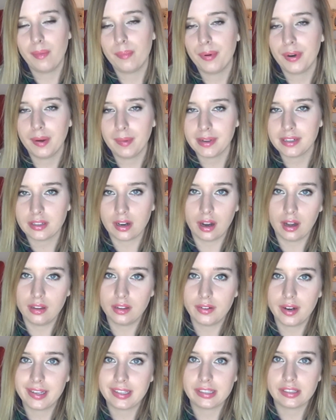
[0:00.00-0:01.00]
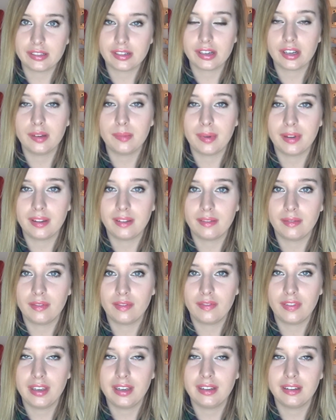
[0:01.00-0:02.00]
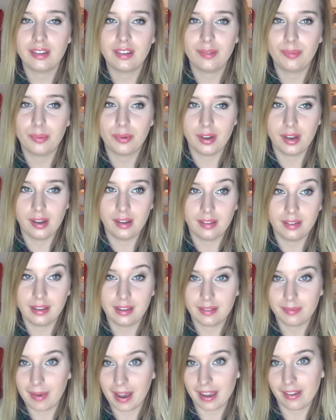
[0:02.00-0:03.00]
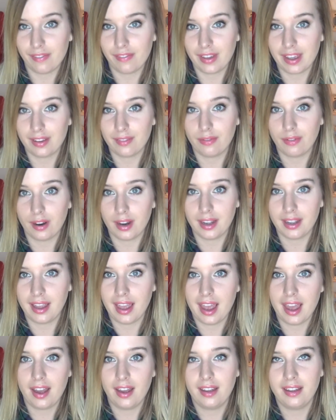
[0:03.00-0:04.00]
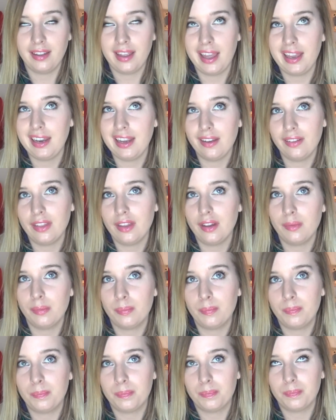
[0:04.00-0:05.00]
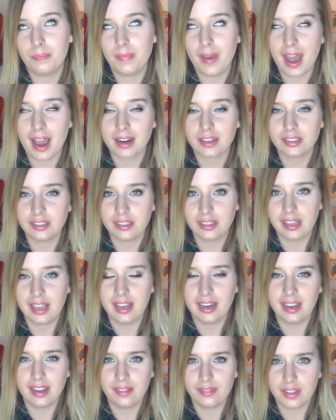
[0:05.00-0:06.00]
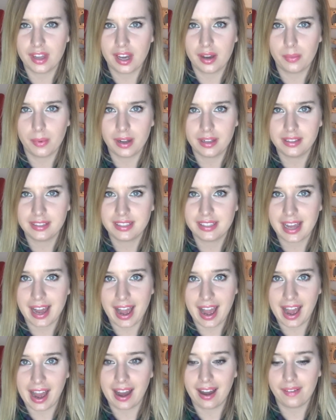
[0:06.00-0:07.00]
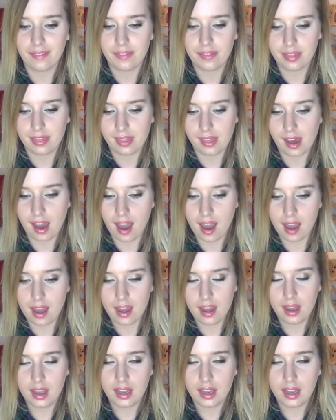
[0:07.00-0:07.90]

pretty much all the razors are good, but Venus Breeze is my favorite. Any of the ones that have the